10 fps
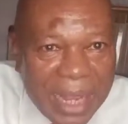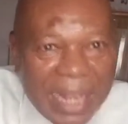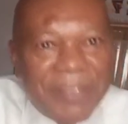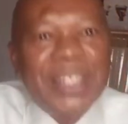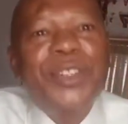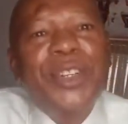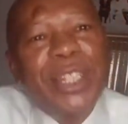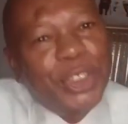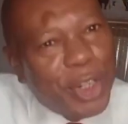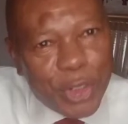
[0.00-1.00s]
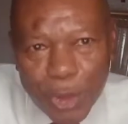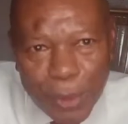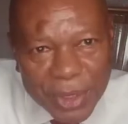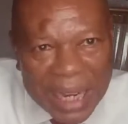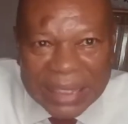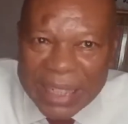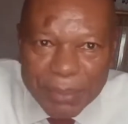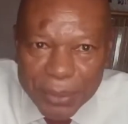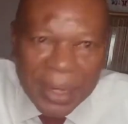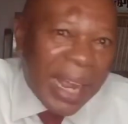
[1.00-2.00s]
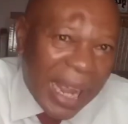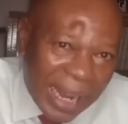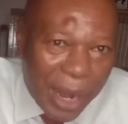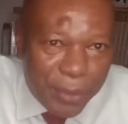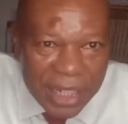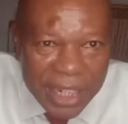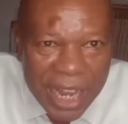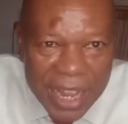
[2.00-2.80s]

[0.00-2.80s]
And even join groups and tell people, I will